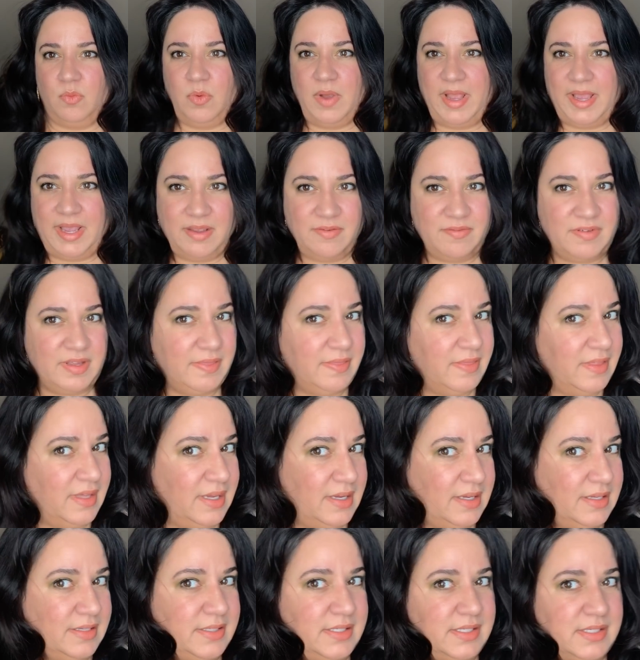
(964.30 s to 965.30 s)
wave in
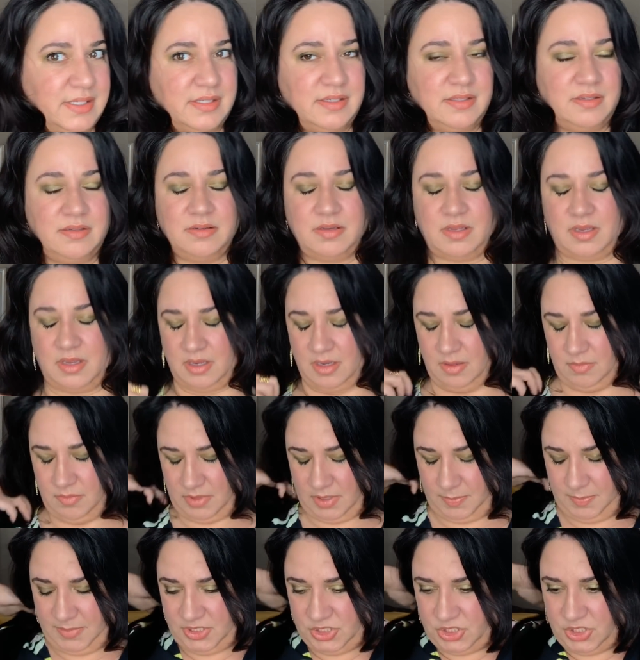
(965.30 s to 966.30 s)
this. Let
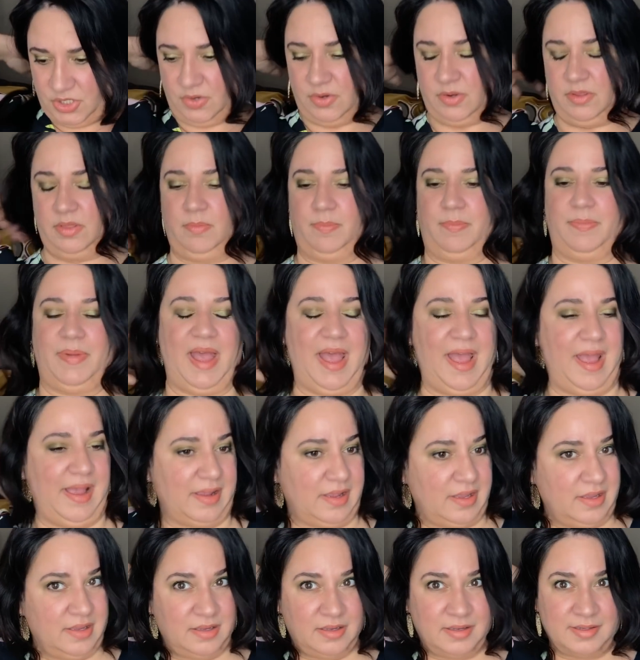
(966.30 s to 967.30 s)
me show you the back